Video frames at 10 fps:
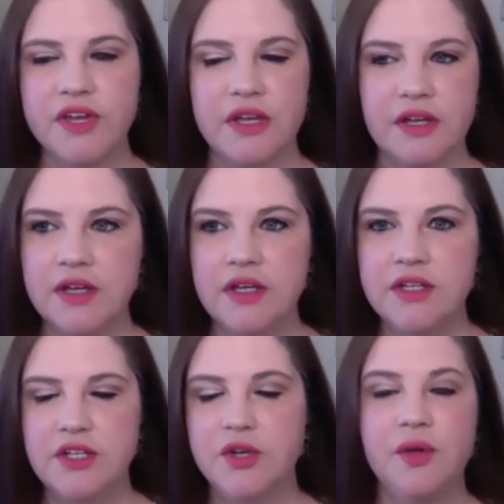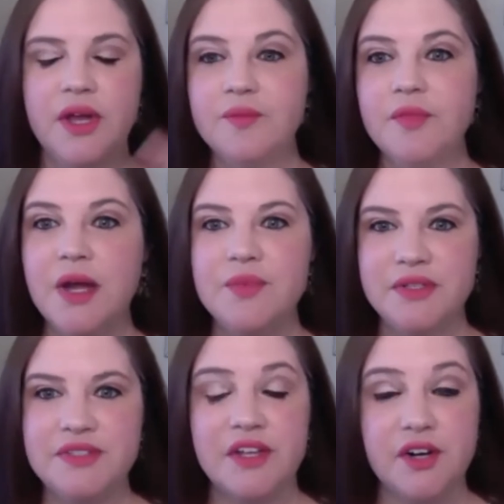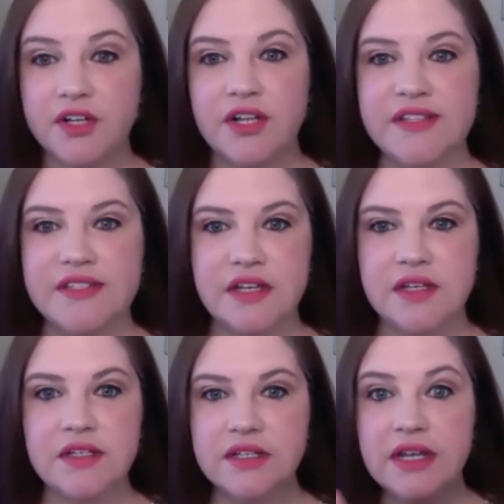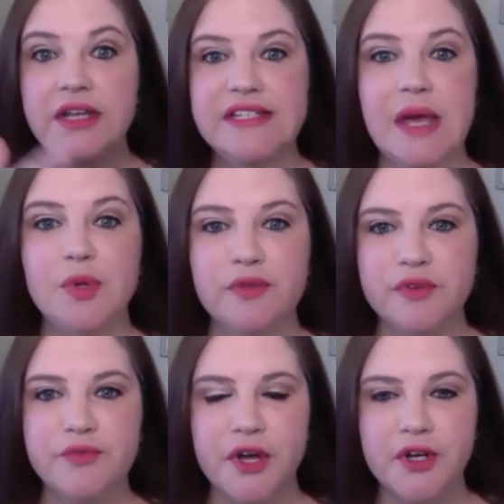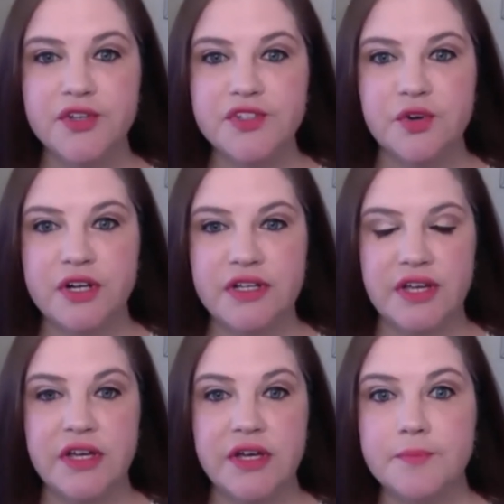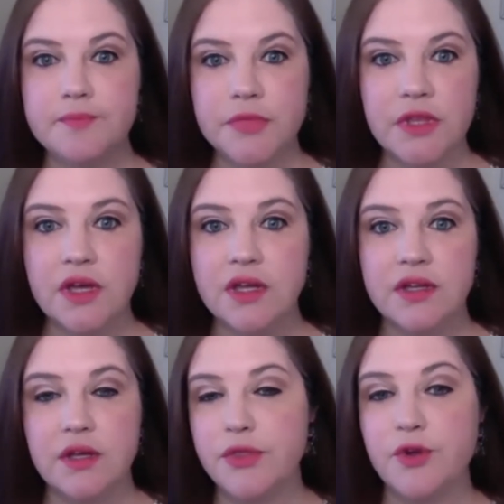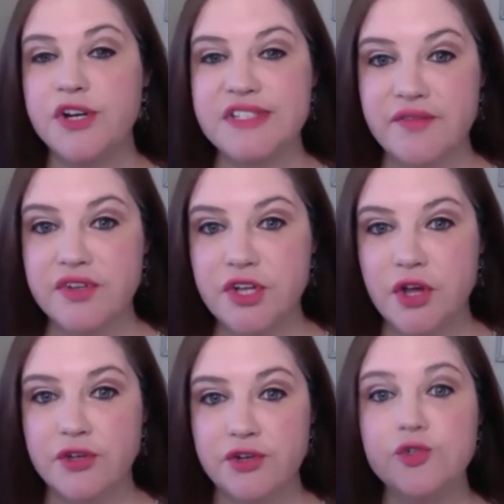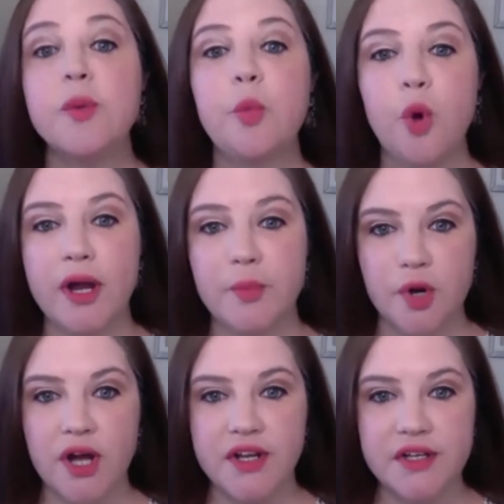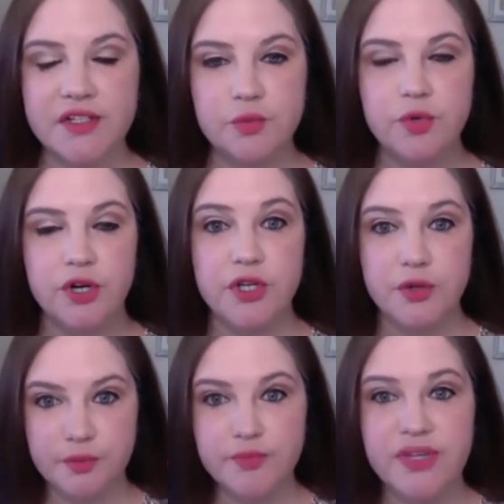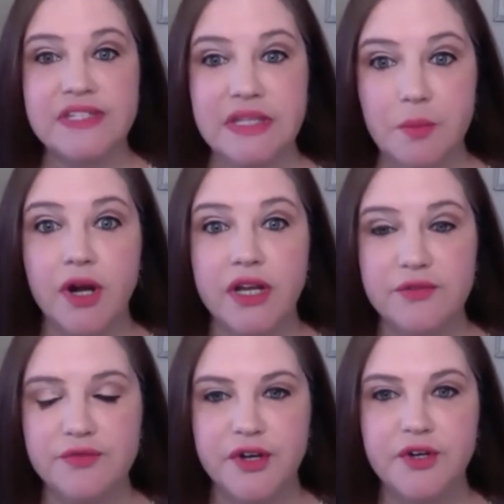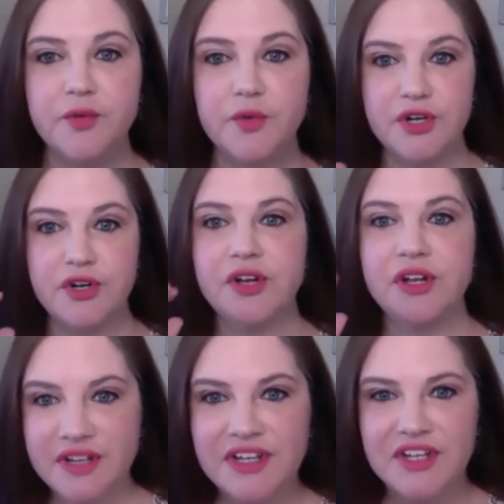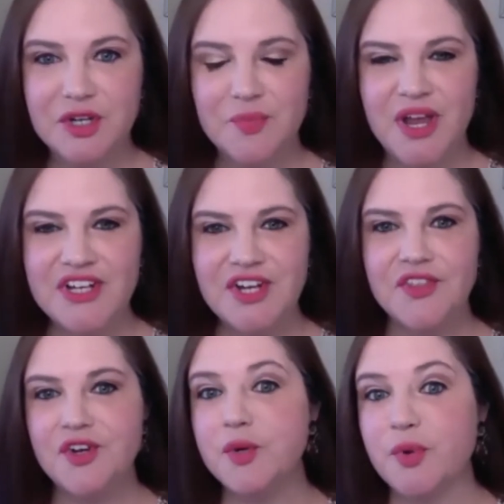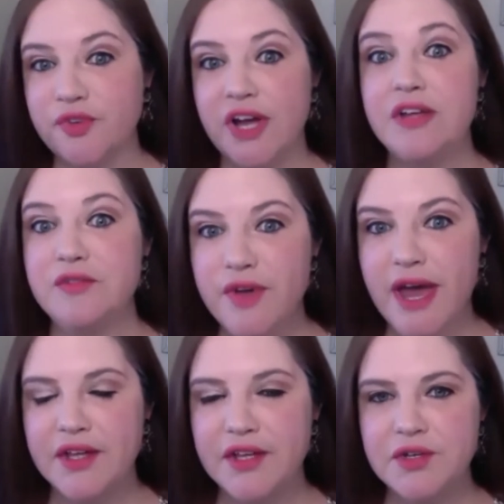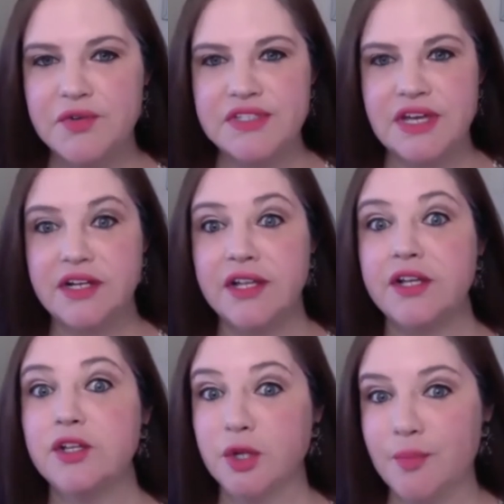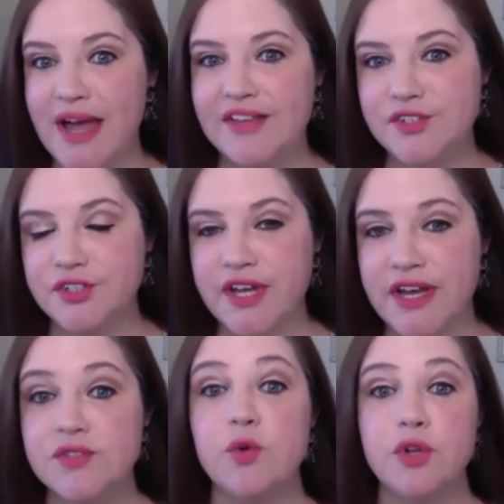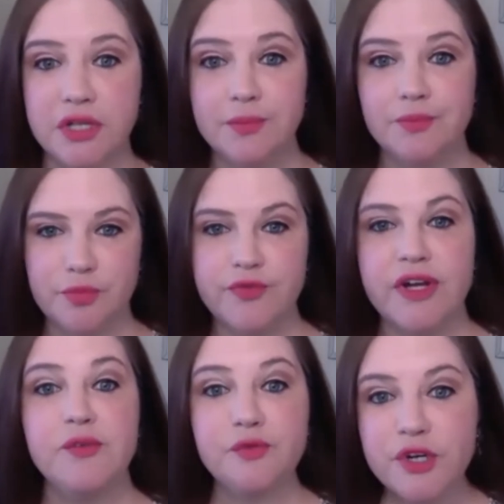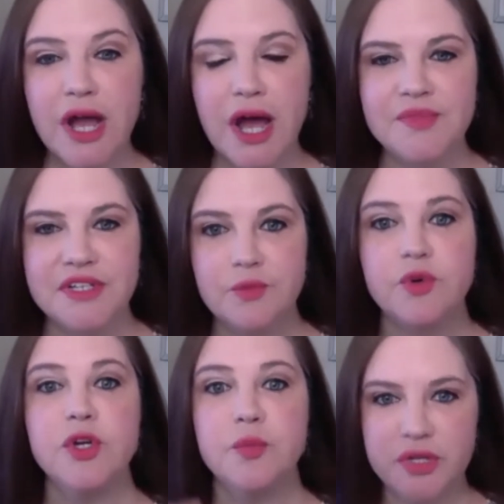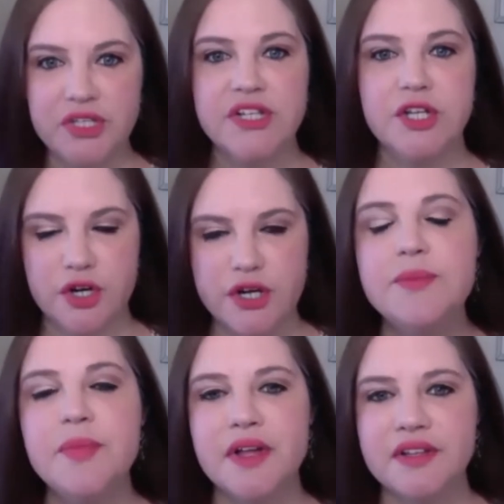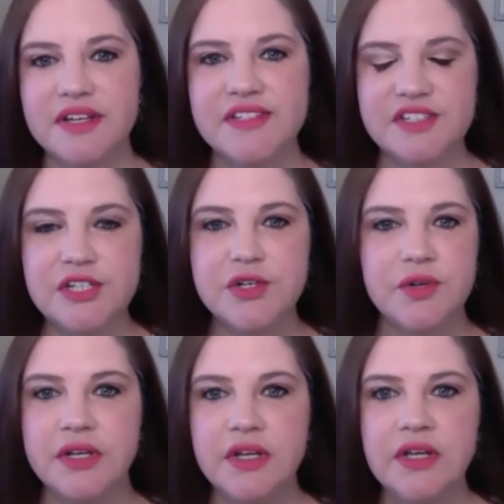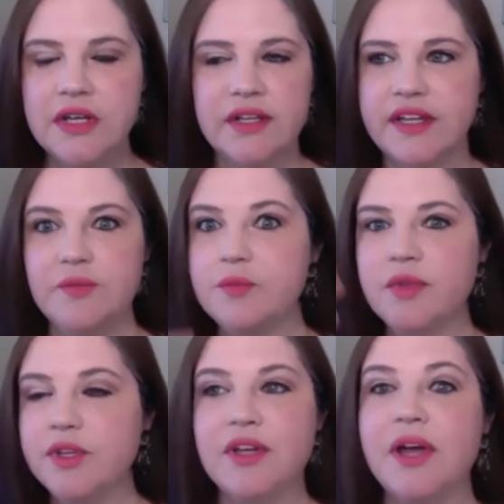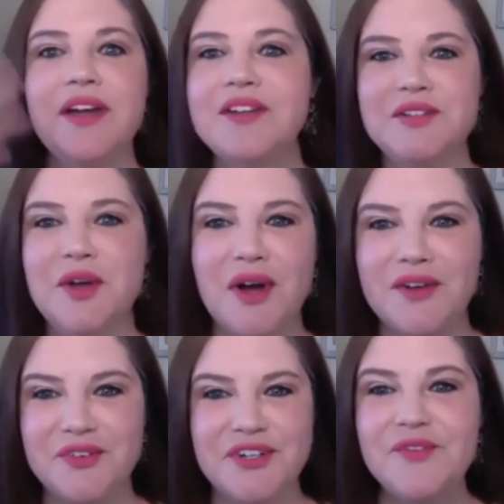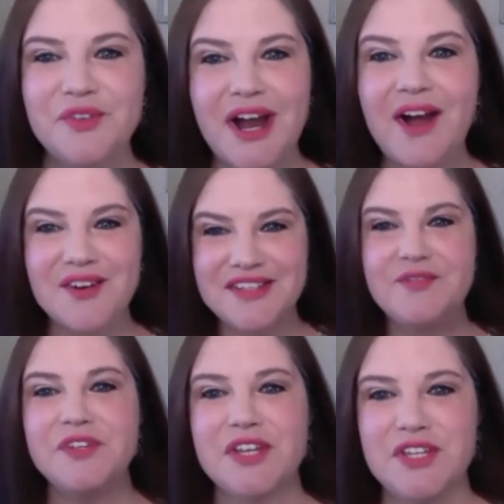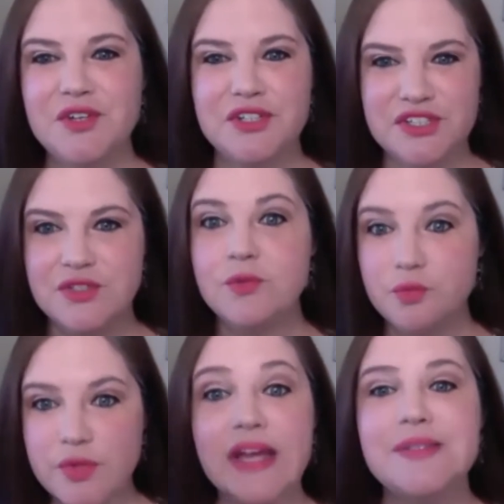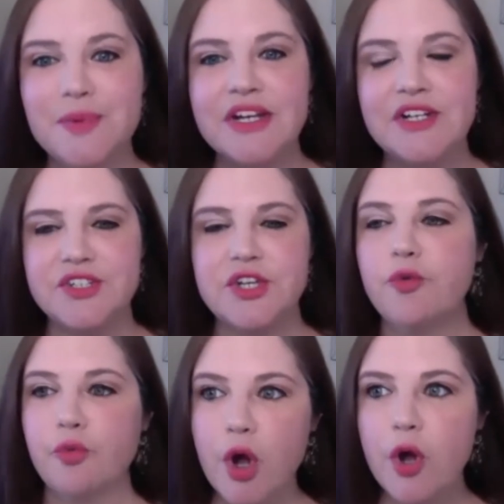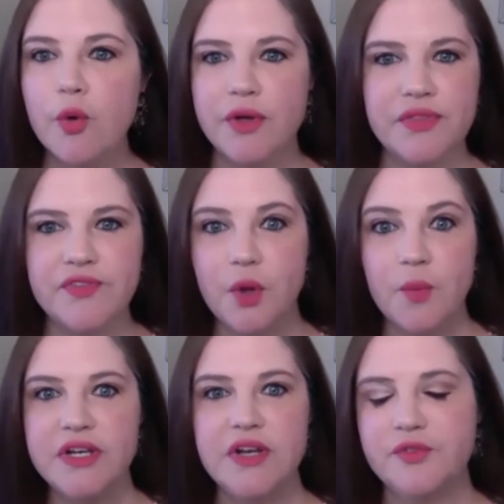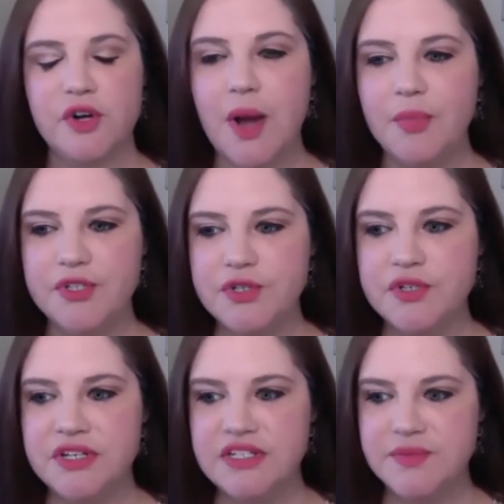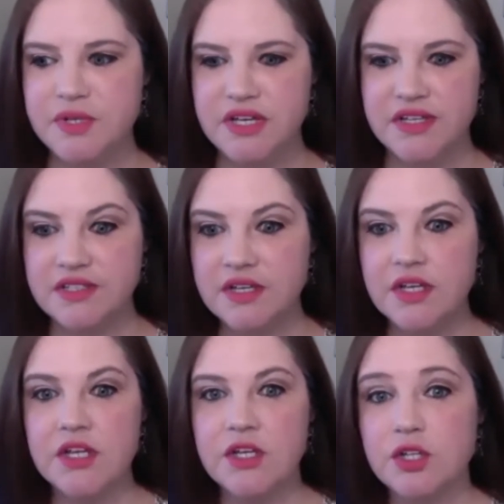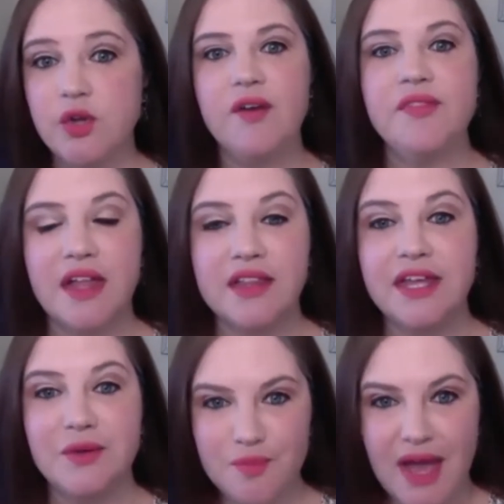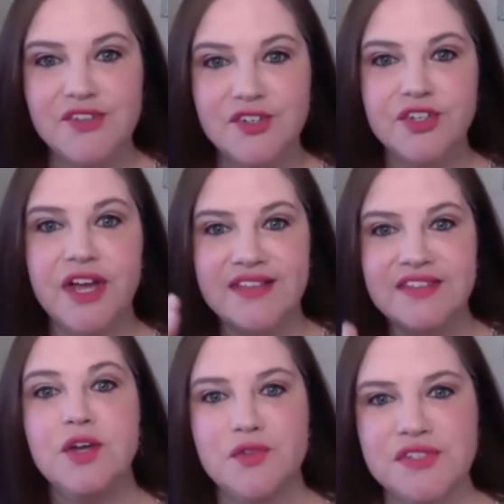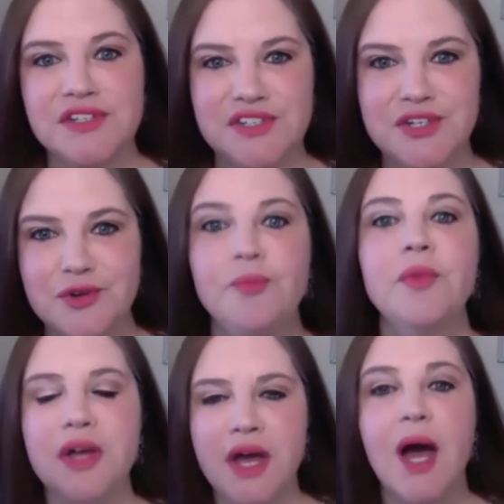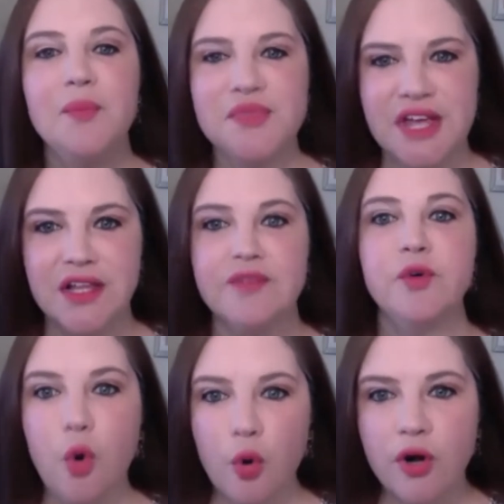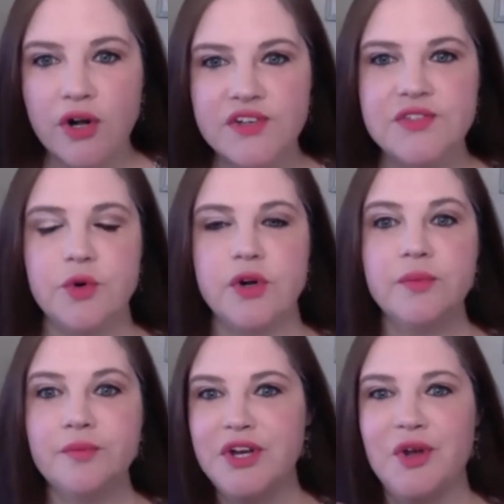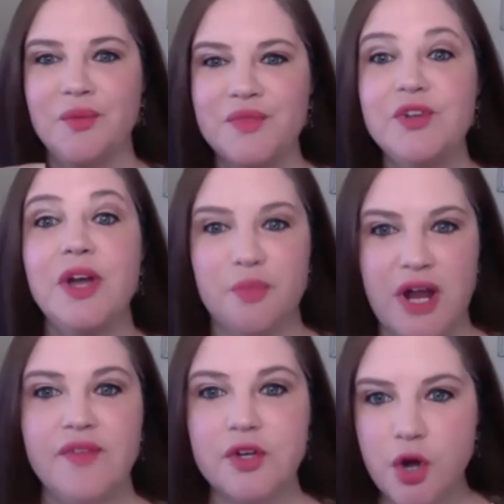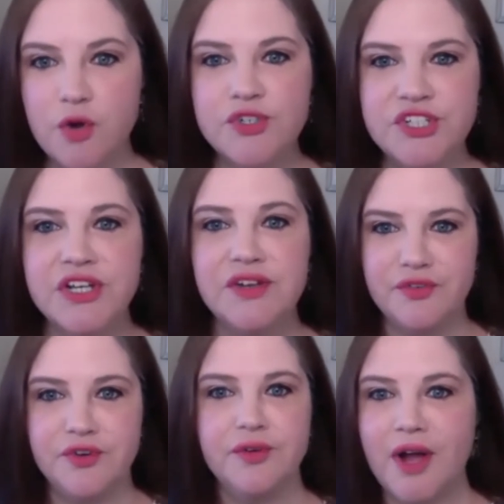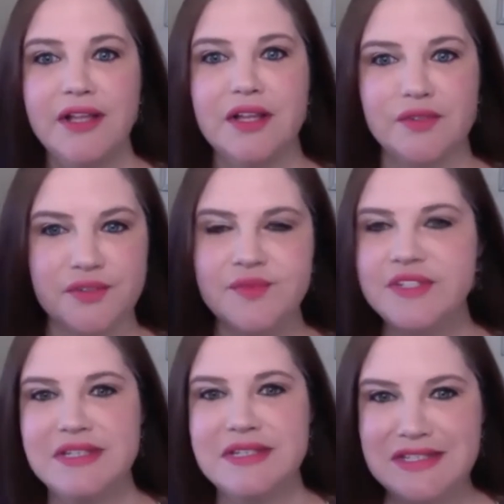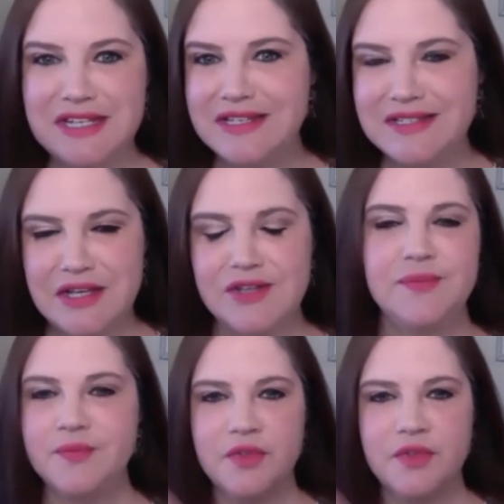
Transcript: Like, you know, I'd be telling our clients, like, an example of a funnel is creating like a $37 tripwire product, where you basically market a funnel where your page on there, you're providing value. It's kind of like a little masterclass, or you can provide a free opt-in where you're building your email list too. And like, I could go on for hours. I feel like you could just exponentially grow with so many different opportunities, because you have that like masterclass that goes into upsell of a course, or, you know, you got private coaching for high level ticket sales.